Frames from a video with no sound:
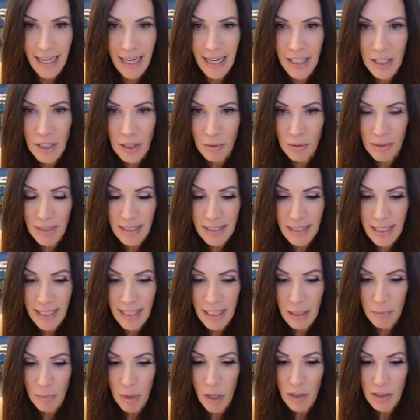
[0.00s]
And you'll see
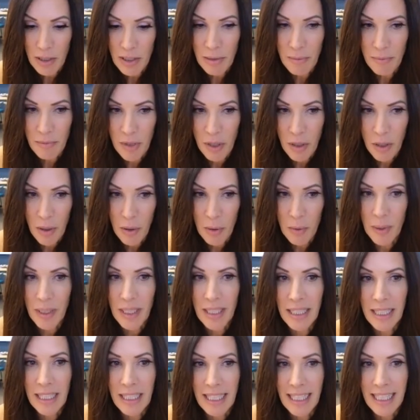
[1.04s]
at the bottom, though,
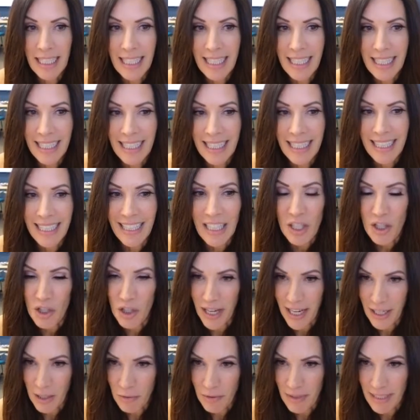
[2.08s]

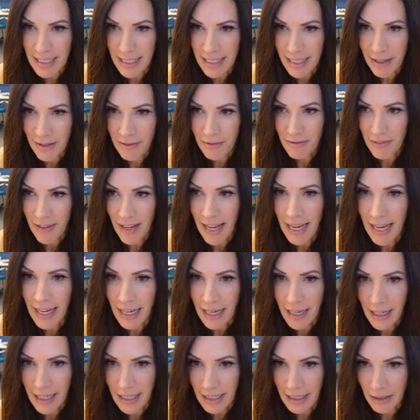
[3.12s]
generative
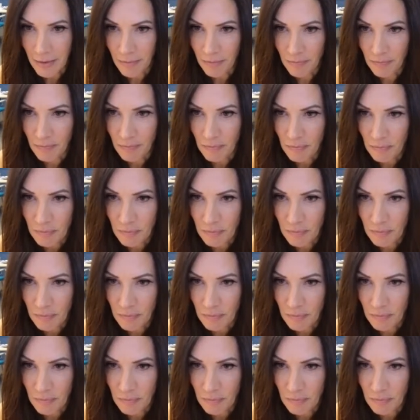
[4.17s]
AI.